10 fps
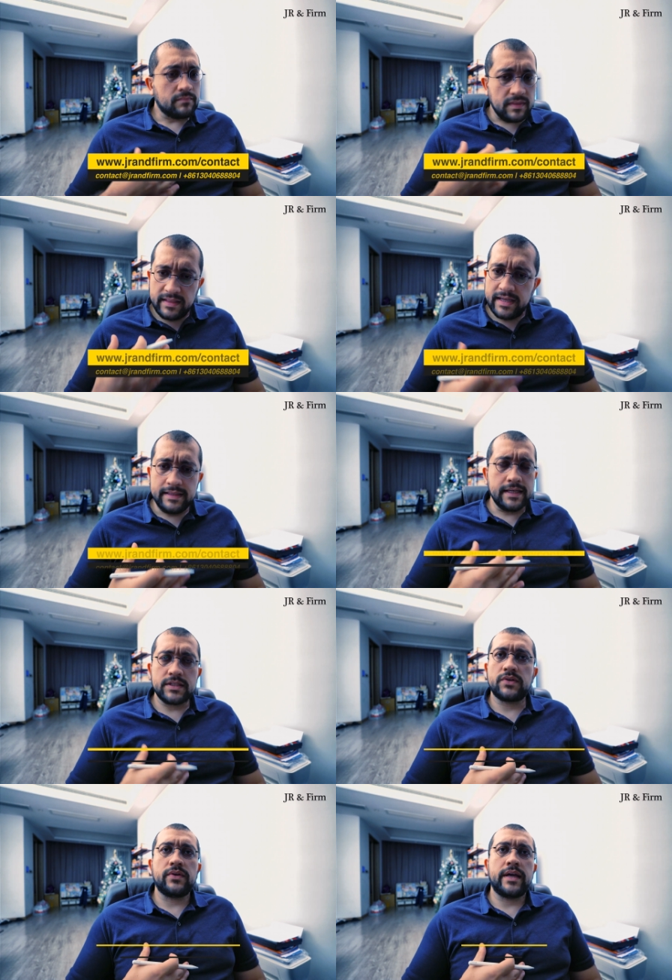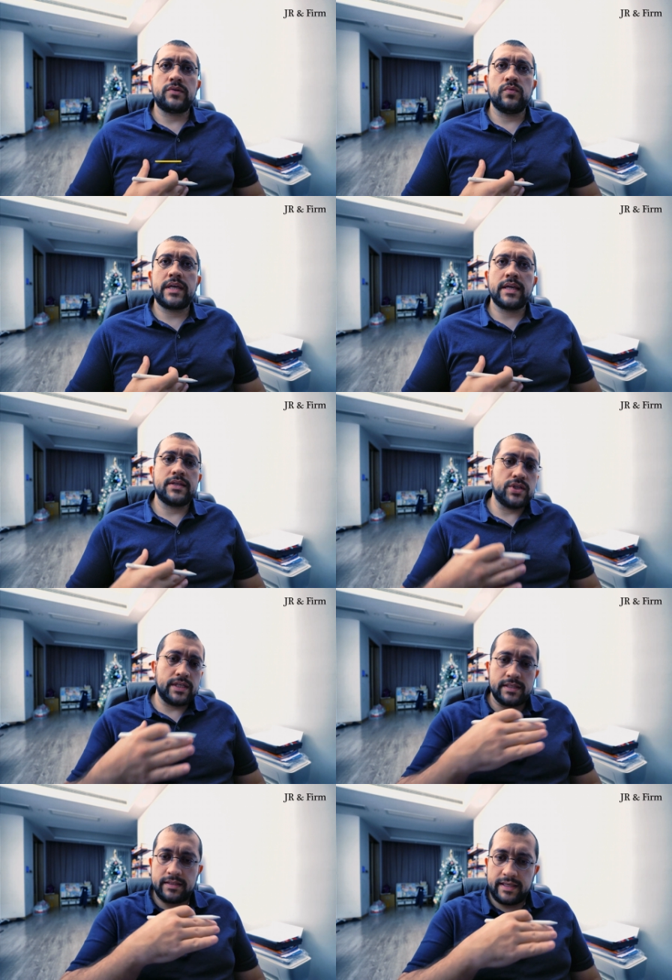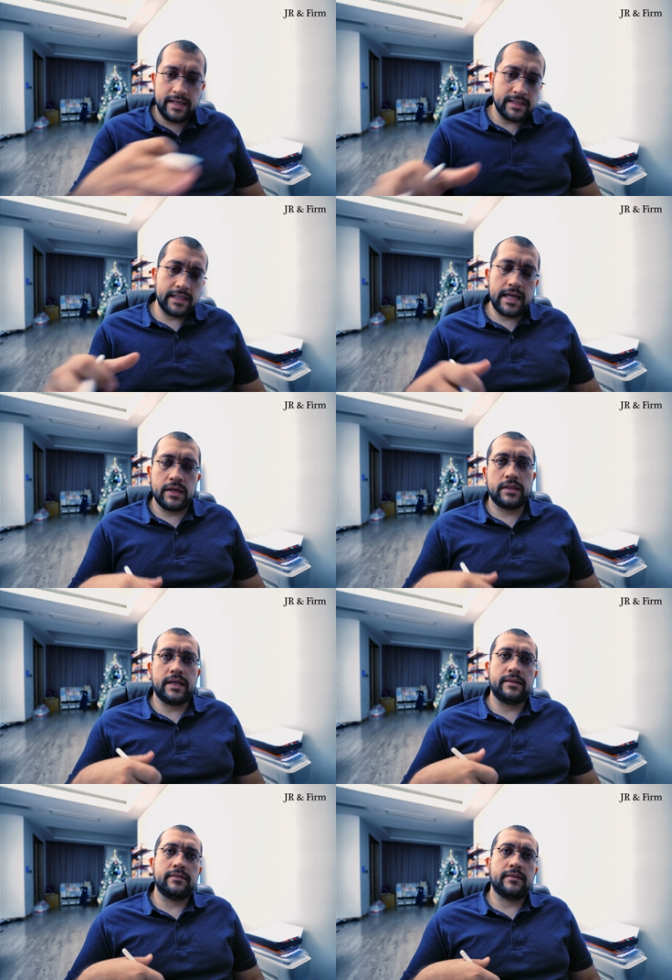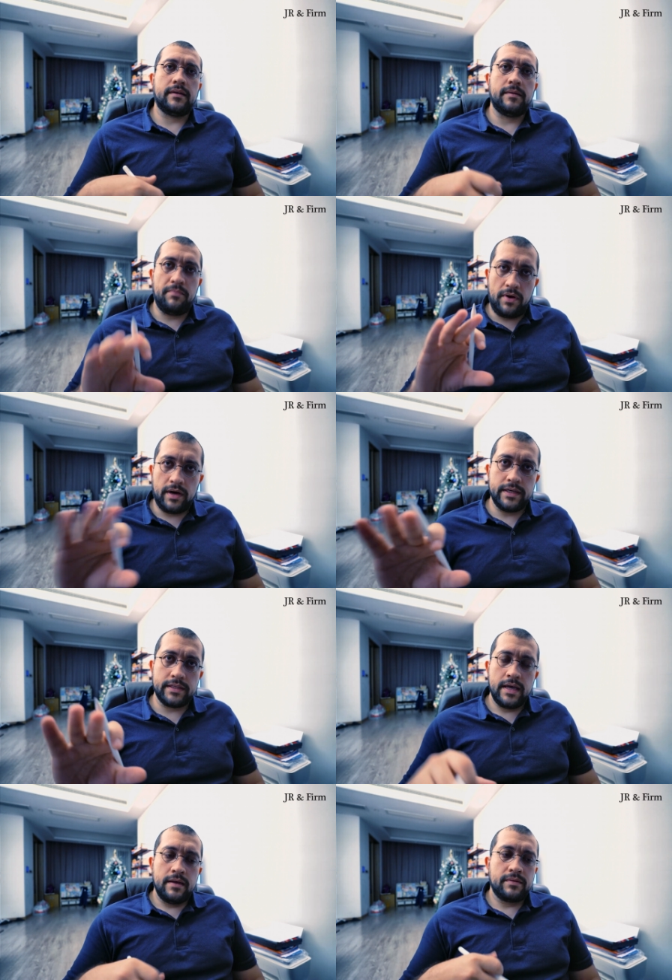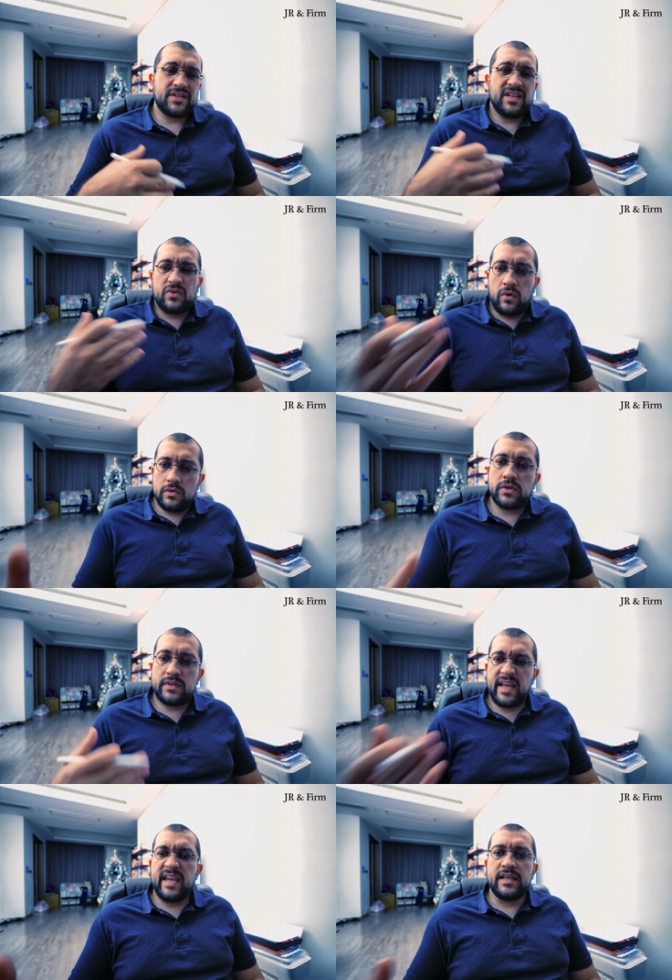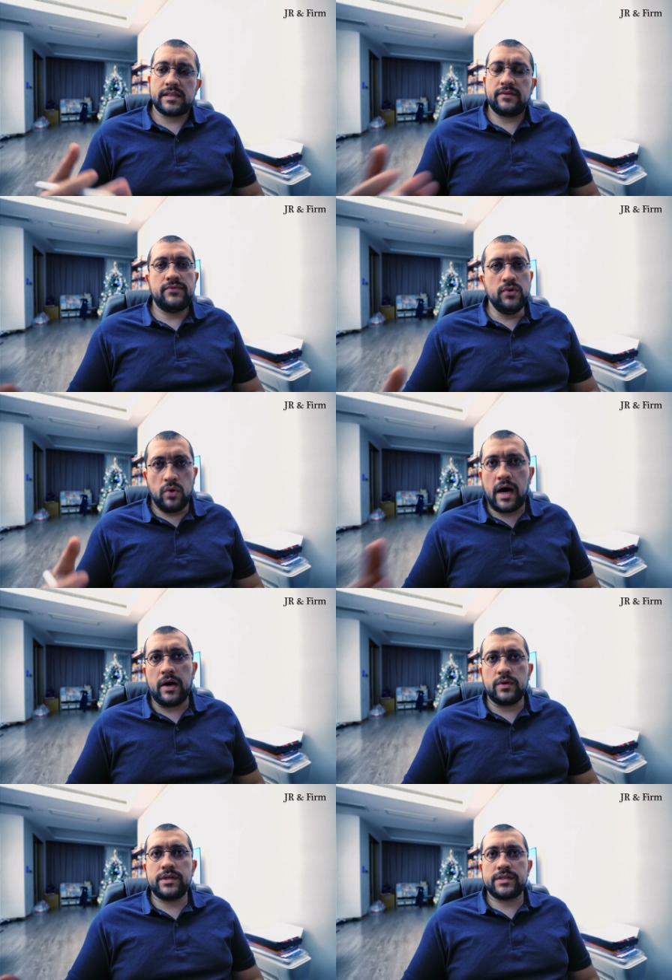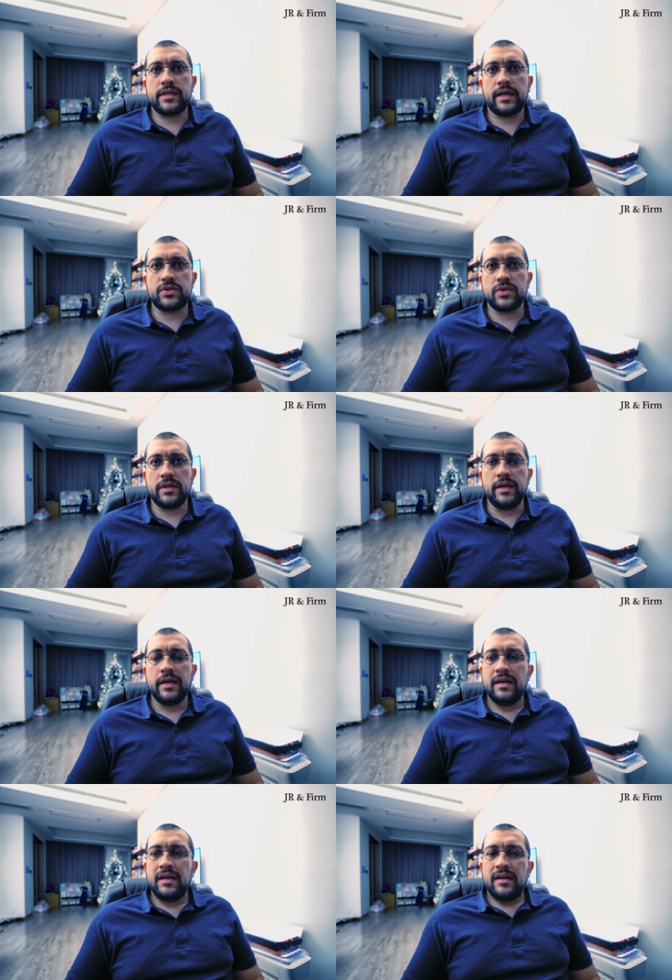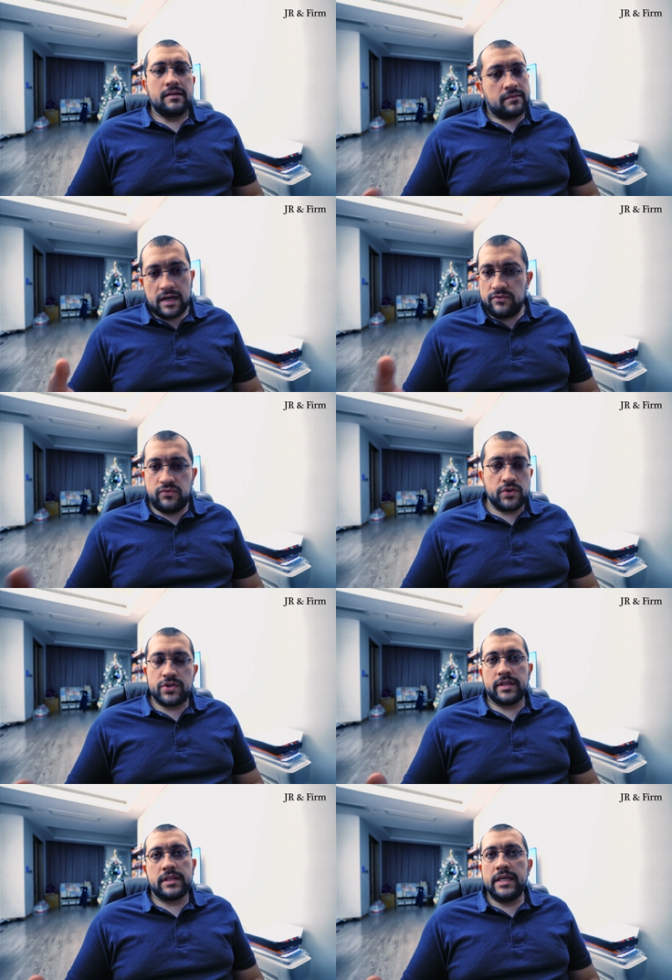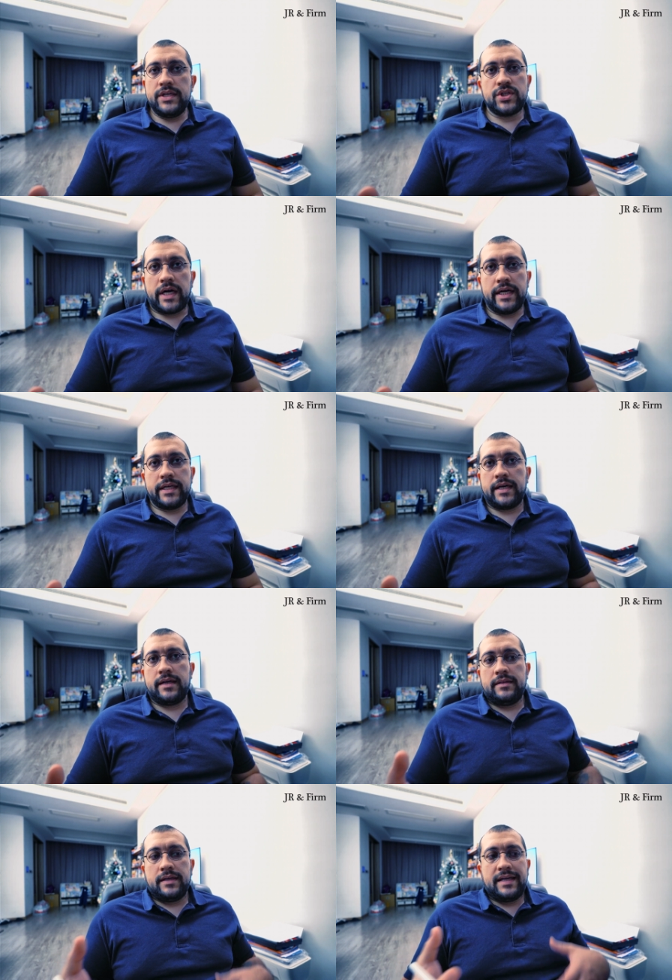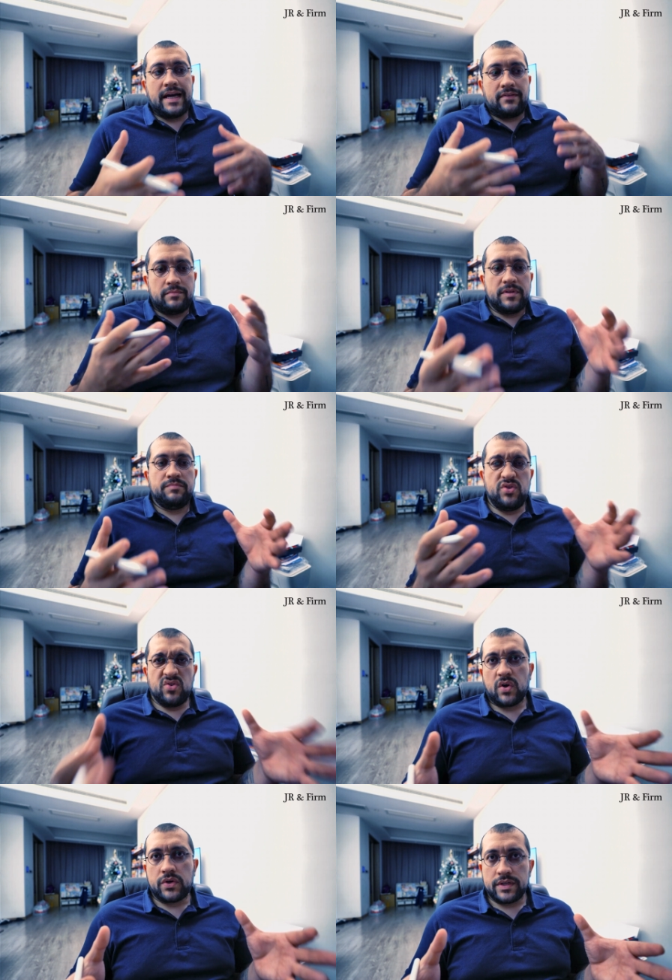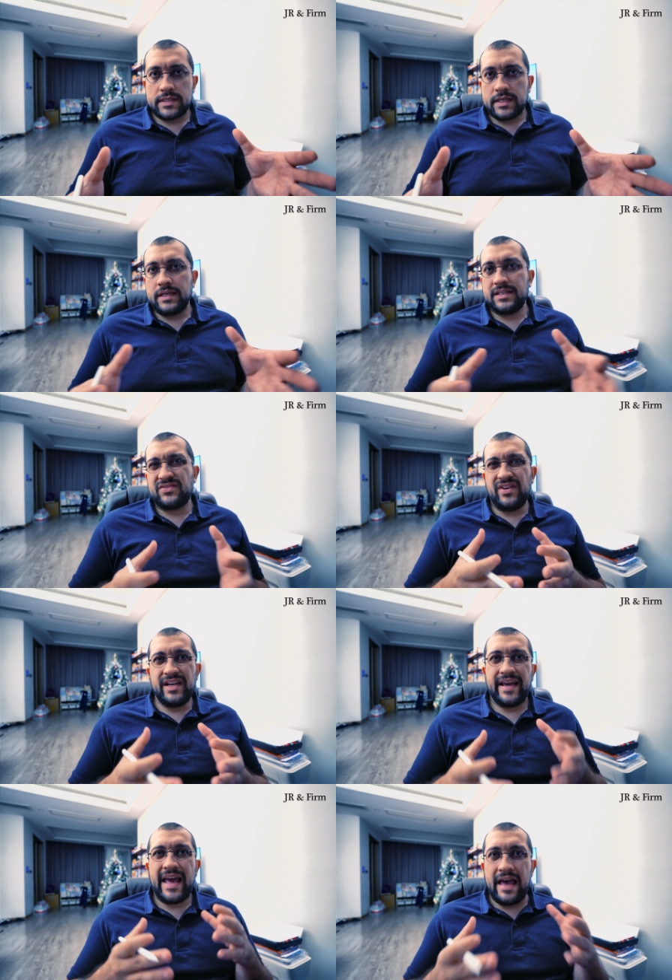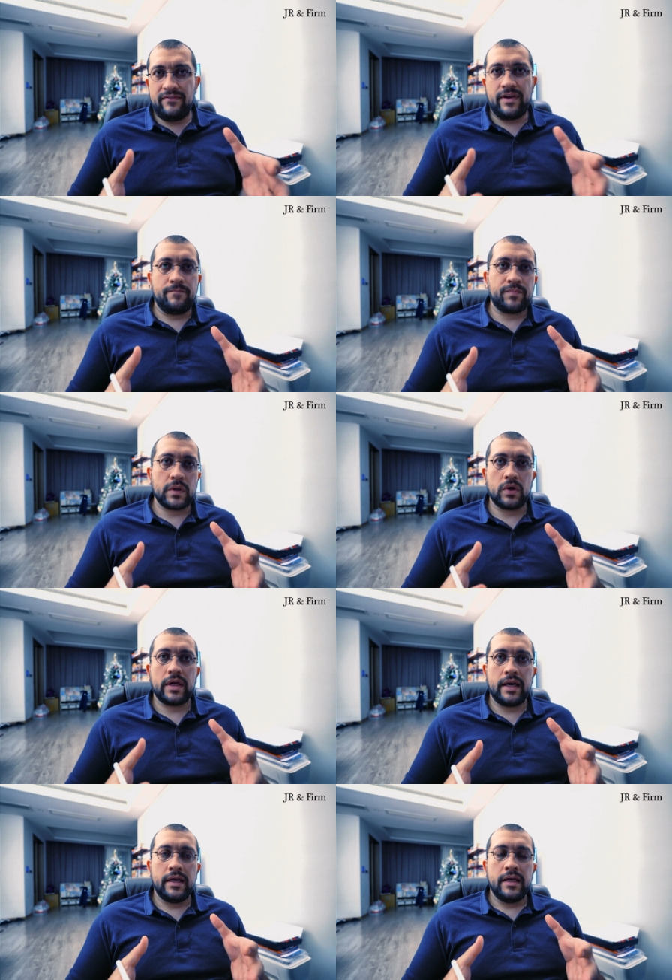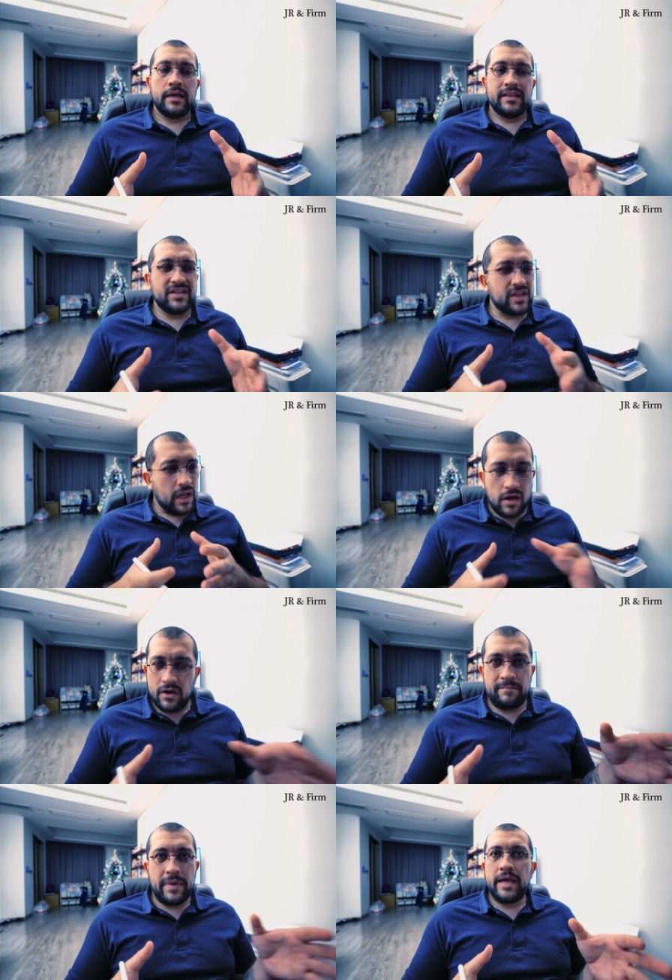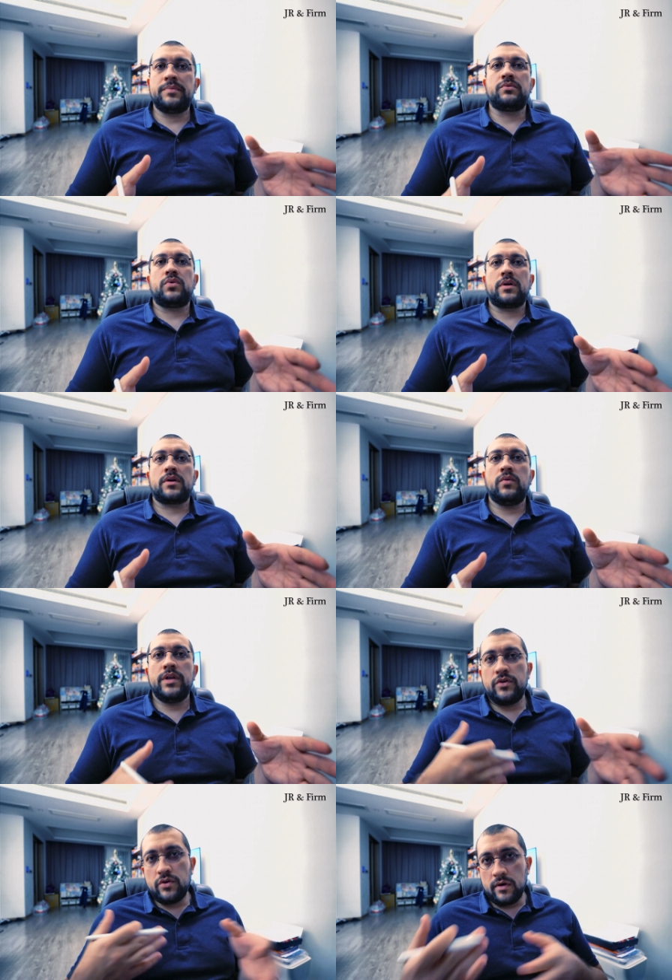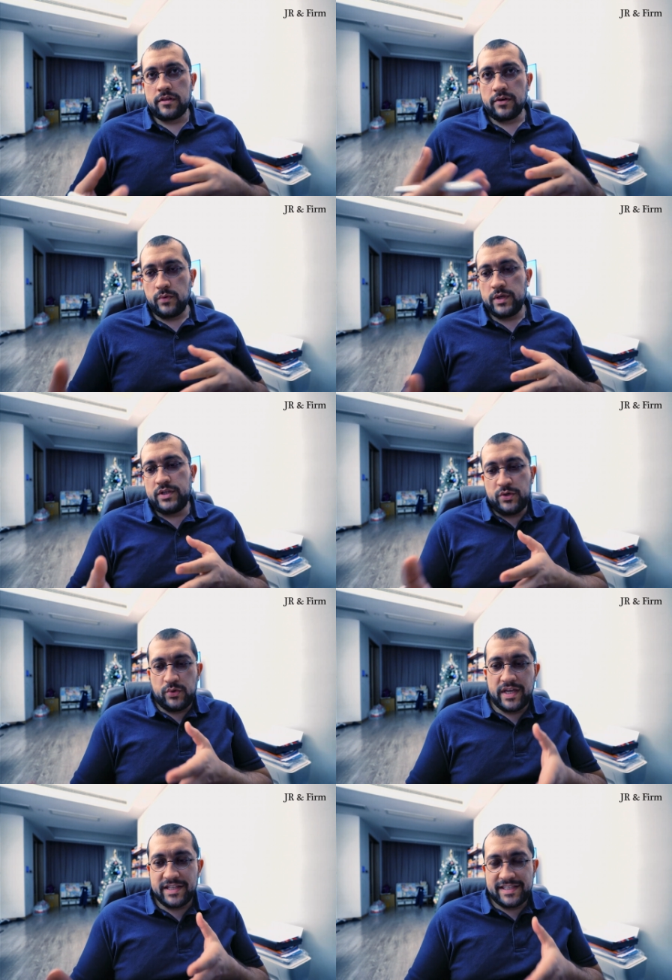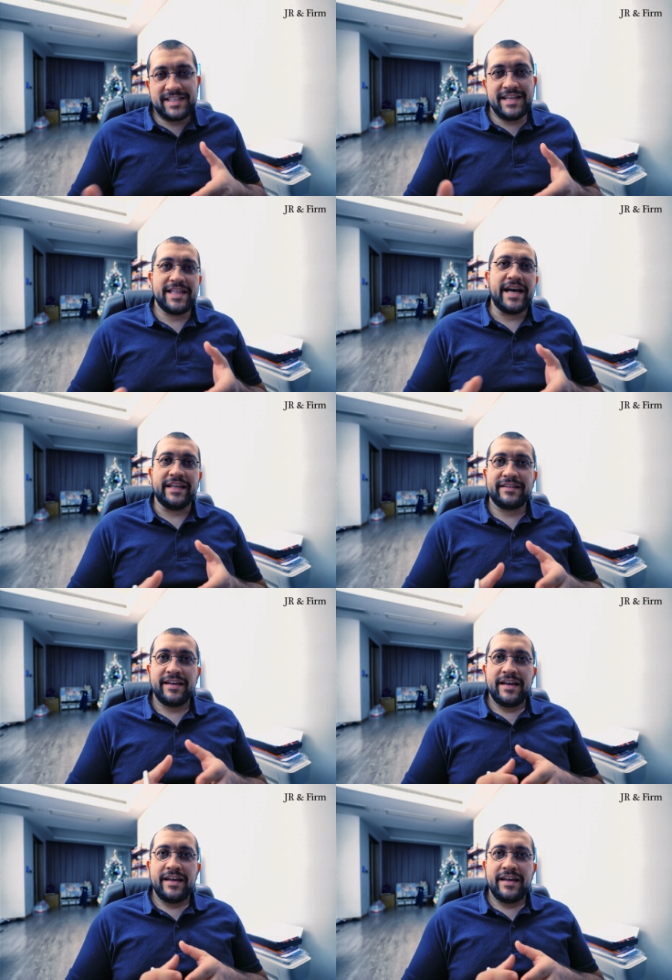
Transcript: then that's great. We can just cancel out that part, because it also takes a few hours actually. Unfortunately, in China, the government bureaucracy is really heavy, okay? There's a lot of paperwork. When you go through it, you can see that.